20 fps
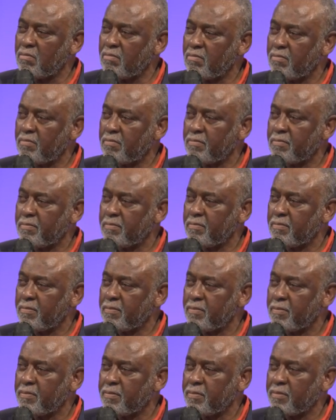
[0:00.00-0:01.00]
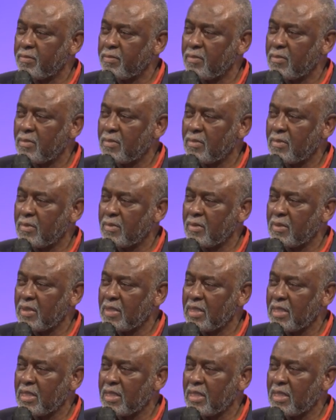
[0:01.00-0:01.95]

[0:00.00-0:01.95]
Nothing is said.